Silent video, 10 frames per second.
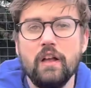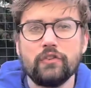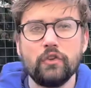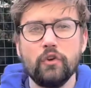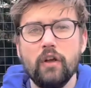
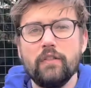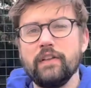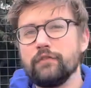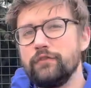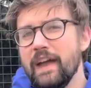So
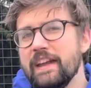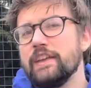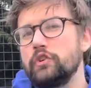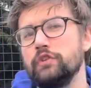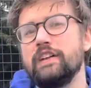they're very
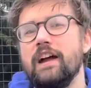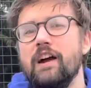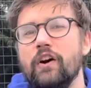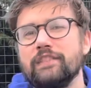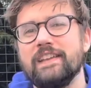good at
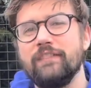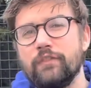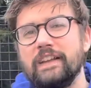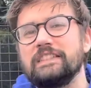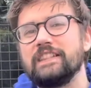hunting
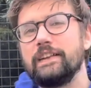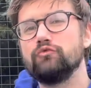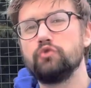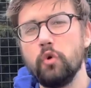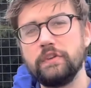things like
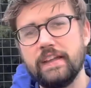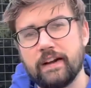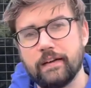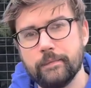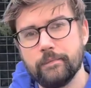roe deer.